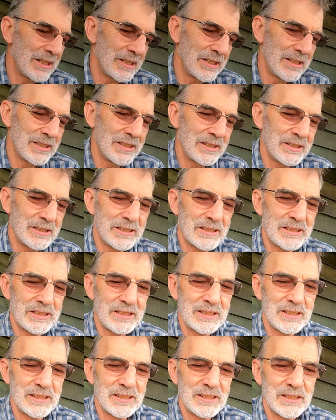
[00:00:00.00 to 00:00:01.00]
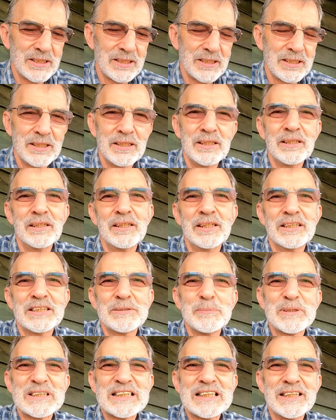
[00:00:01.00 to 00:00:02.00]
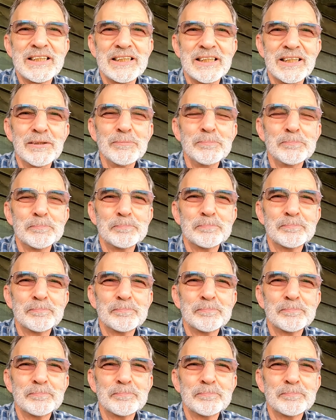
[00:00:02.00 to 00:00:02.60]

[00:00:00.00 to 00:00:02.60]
is it's misleading